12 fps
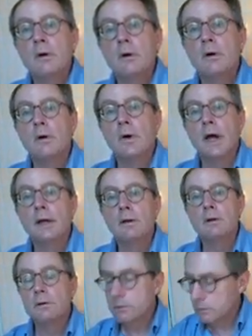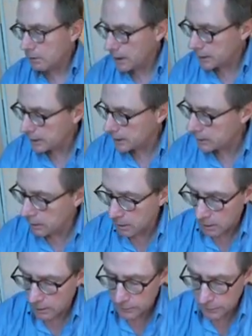Okay. And then
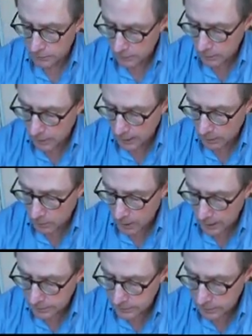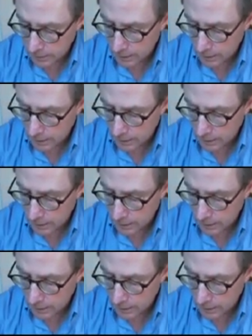likewise,